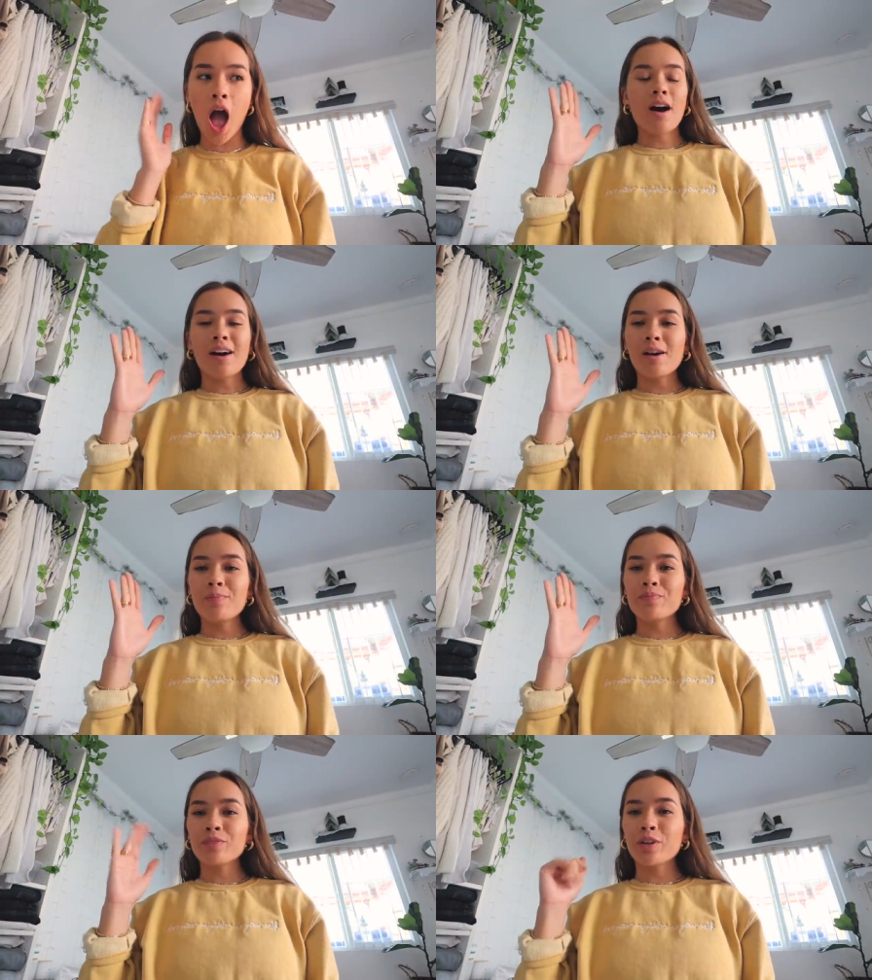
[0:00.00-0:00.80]

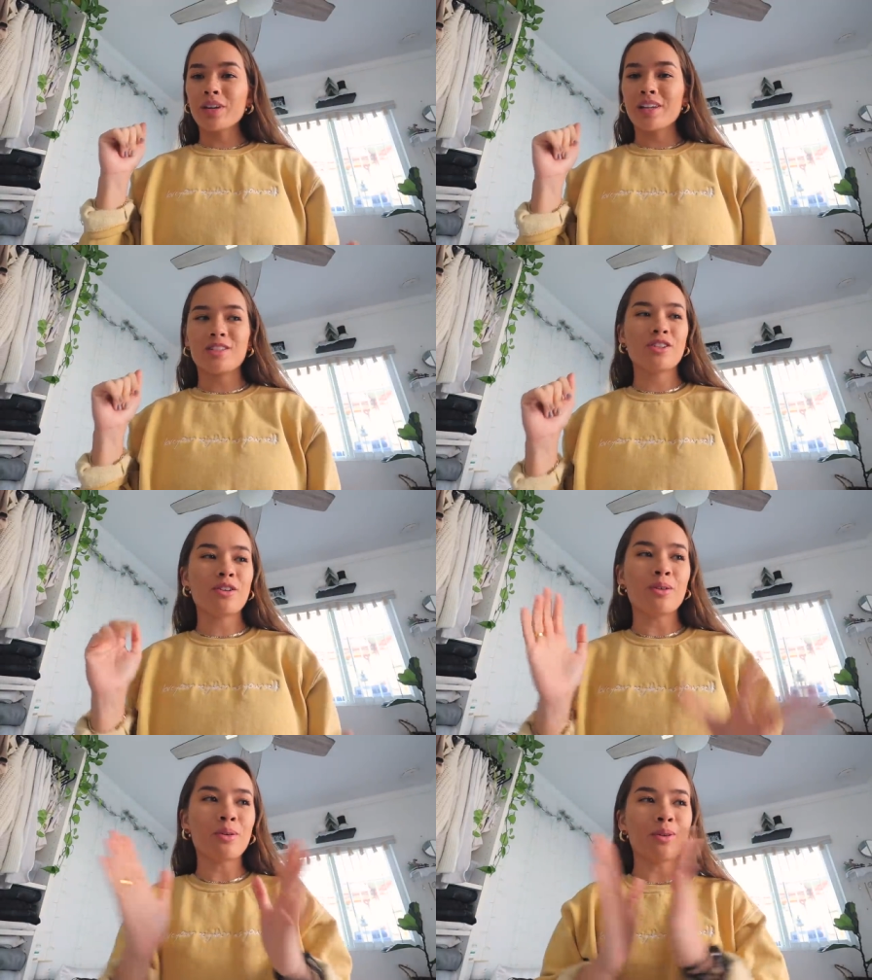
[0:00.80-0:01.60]
Um, okay,
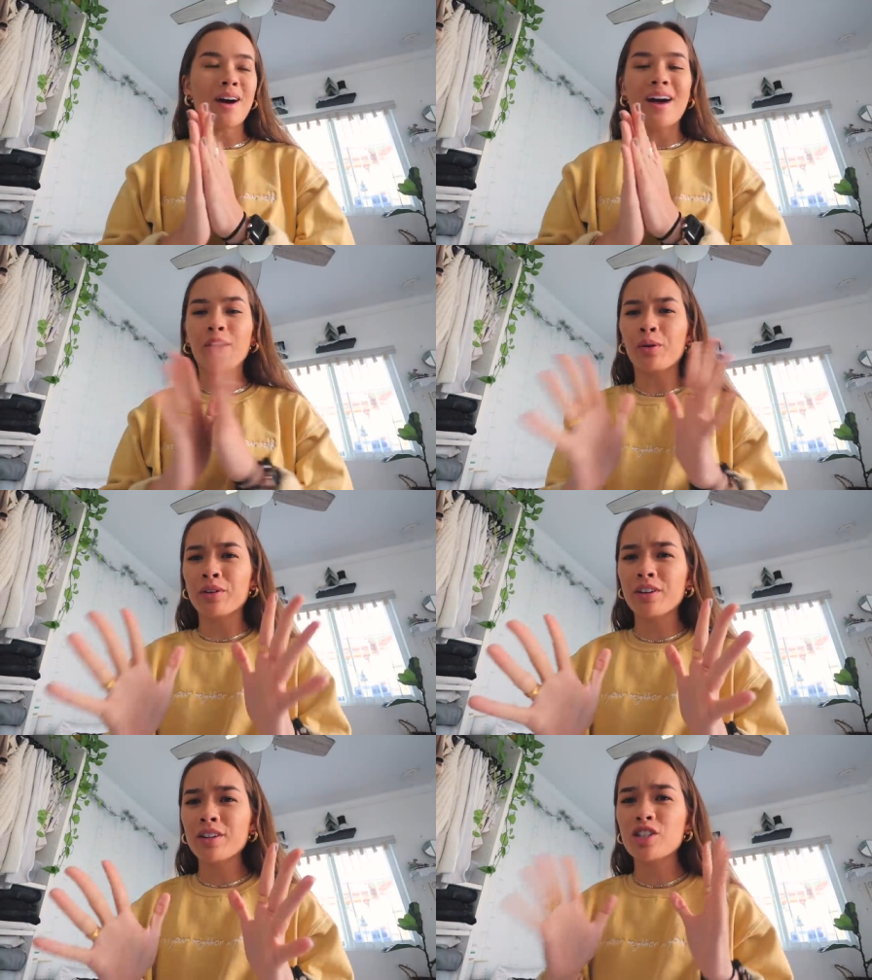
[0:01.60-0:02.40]
so I
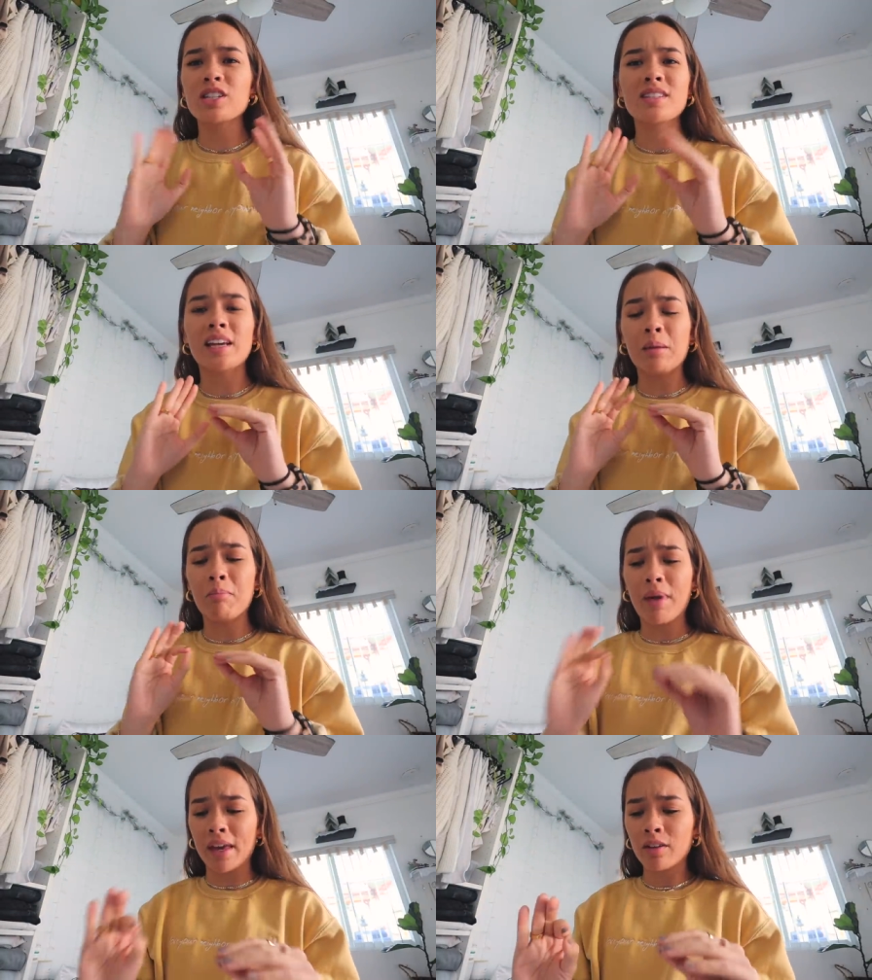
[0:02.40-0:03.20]
ordered just a
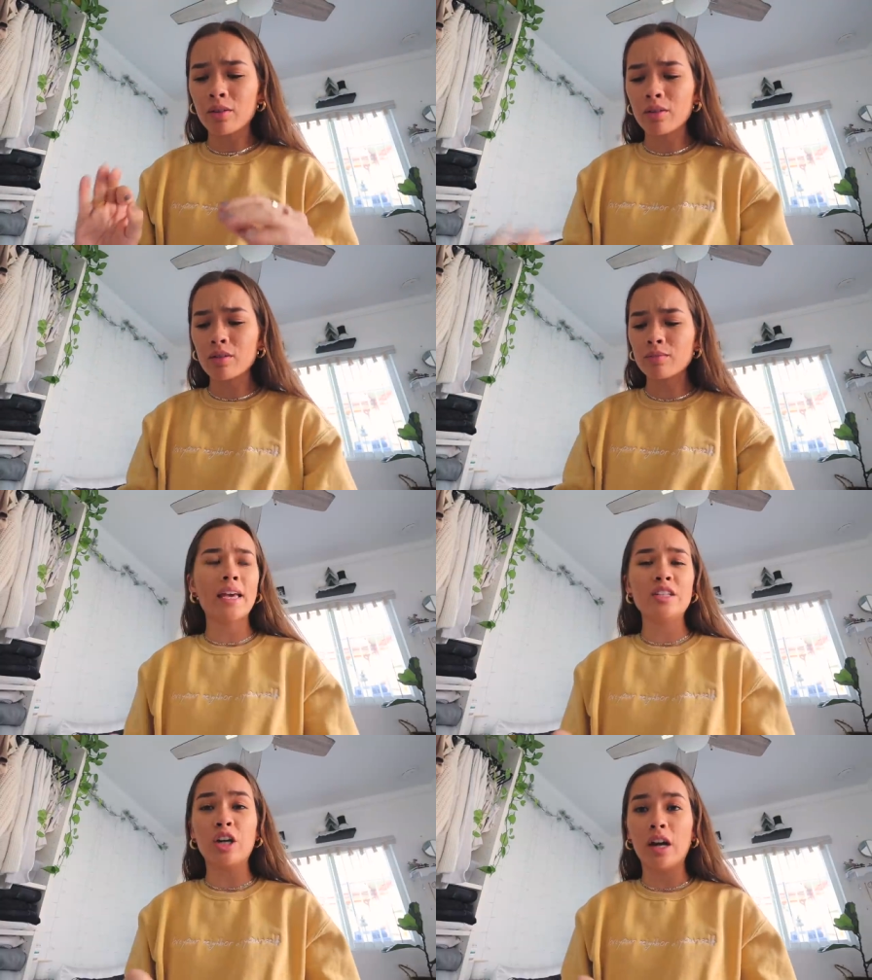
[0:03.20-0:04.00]
bagel
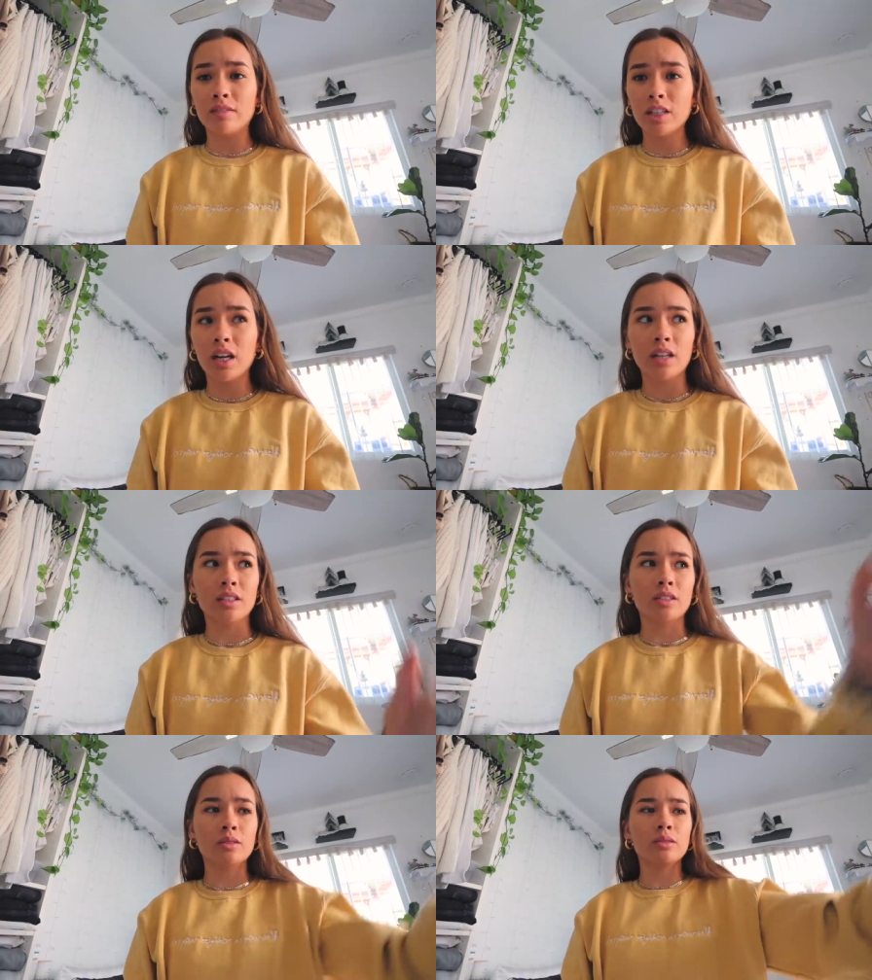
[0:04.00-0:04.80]
and
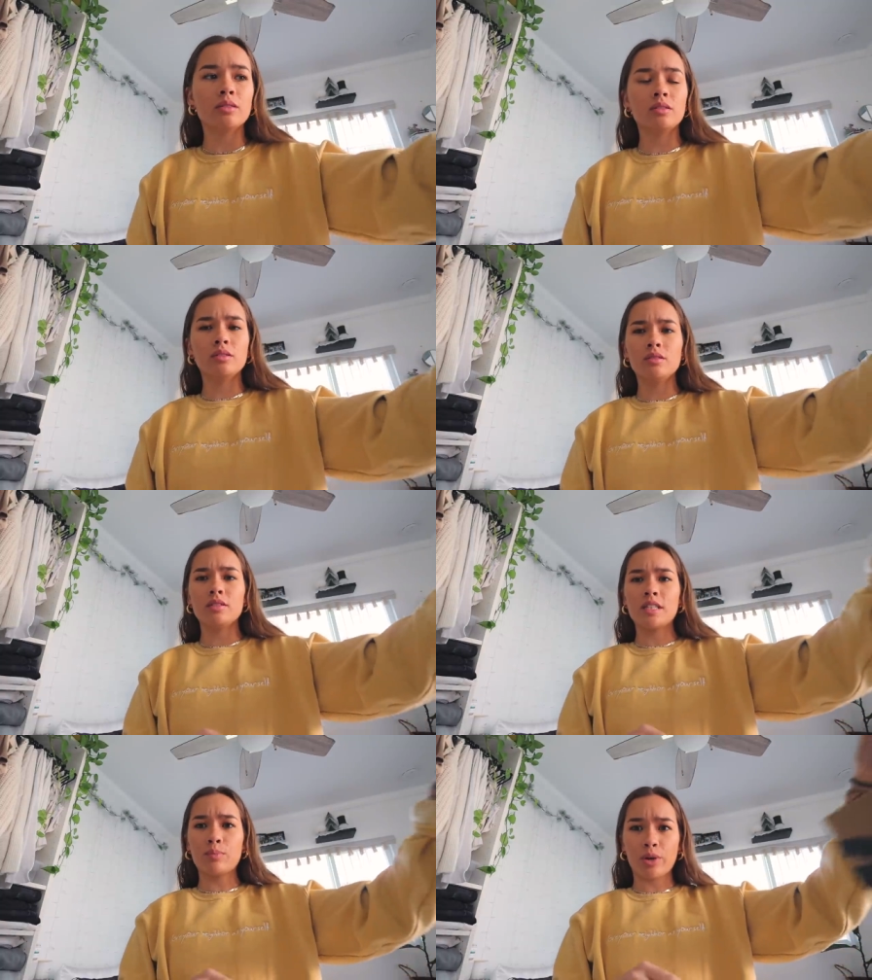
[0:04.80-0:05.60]
avocado
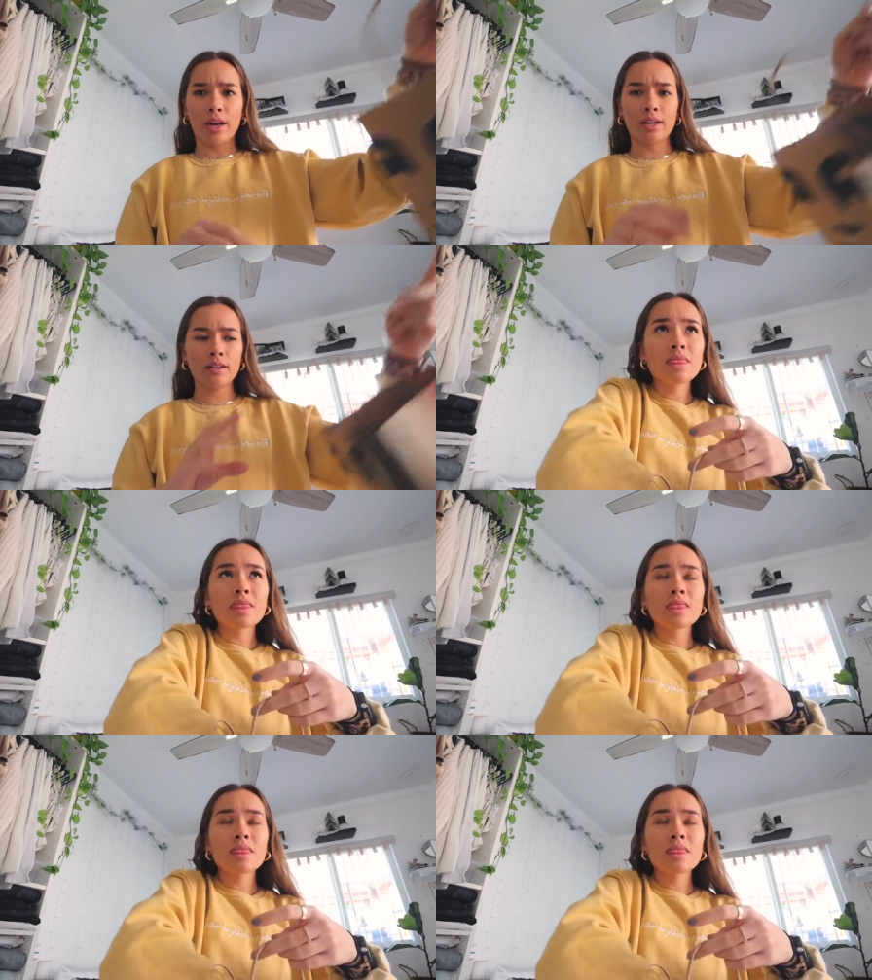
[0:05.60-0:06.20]
spread